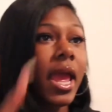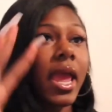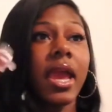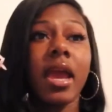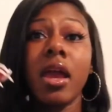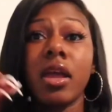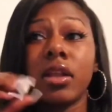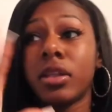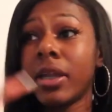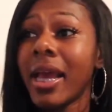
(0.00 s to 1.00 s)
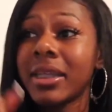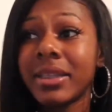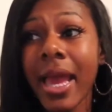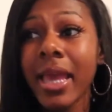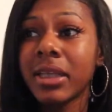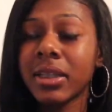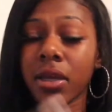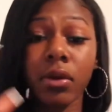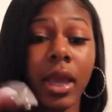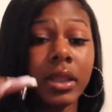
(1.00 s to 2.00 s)
And the next day he's like,
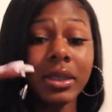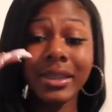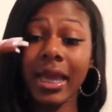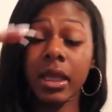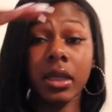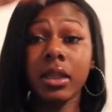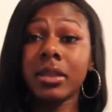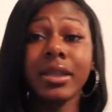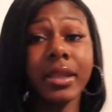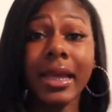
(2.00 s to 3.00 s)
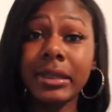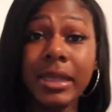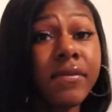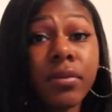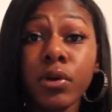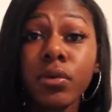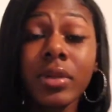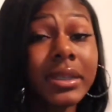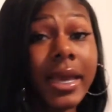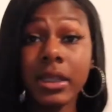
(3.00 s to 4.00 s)
okay, let's take it to the next level, boo.
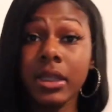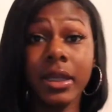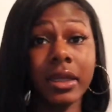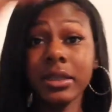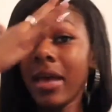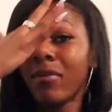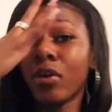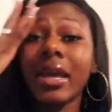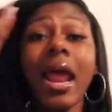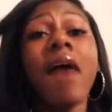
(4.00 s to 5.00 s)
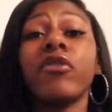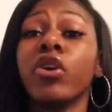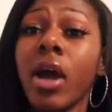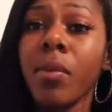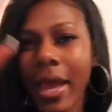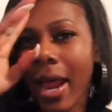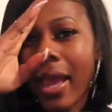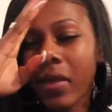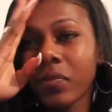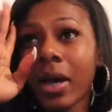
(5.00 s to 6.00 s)
Let's take it to the next level. Can I have your number? I
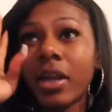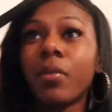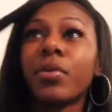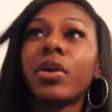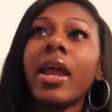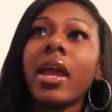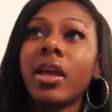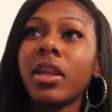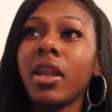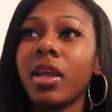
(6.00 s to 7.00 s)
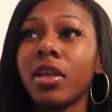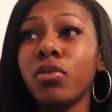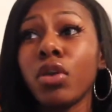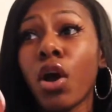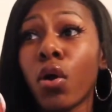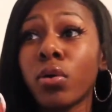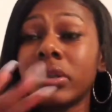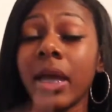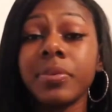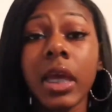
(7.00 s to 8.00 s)
gave him my number, and then, you know,
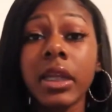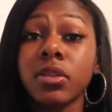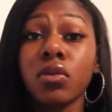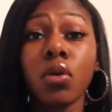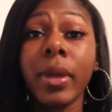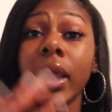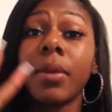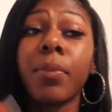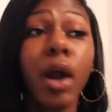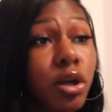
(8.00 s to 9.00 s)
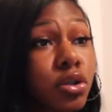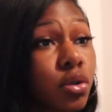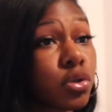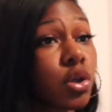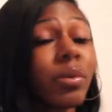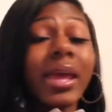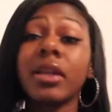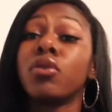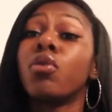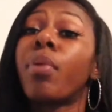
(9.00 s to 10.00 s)
Snapchat is a little bit impersonal, so we got a
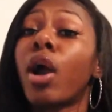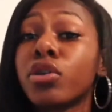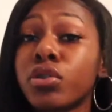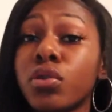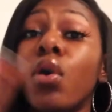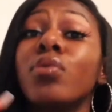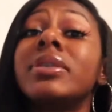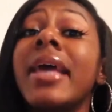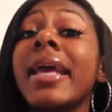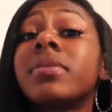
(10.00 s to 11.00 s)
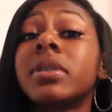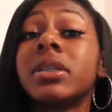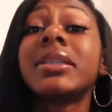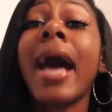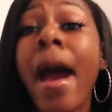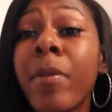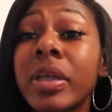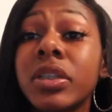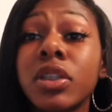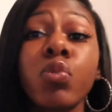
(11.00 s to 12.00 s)
little personal text messages, iMessages.